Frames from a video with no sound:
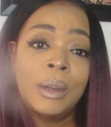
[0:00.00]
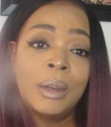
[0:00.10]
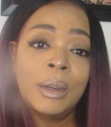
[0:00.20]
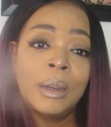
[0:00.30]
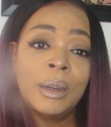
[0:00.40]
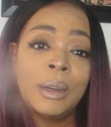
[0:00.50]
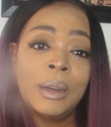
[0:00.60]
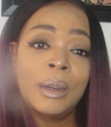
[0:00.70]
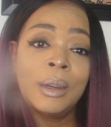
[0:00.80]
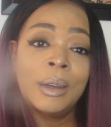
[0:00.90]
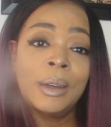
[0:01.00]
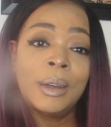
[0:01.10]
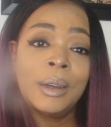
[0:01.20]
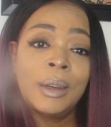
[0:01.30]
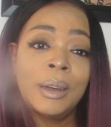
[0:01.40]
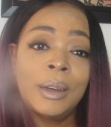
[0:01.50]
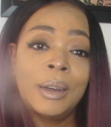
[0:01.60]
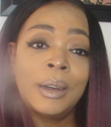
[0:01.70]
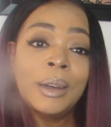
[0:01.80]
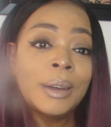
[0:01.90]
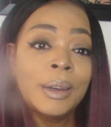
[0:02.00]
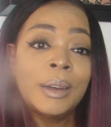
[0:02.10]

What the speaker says: Nothing is said.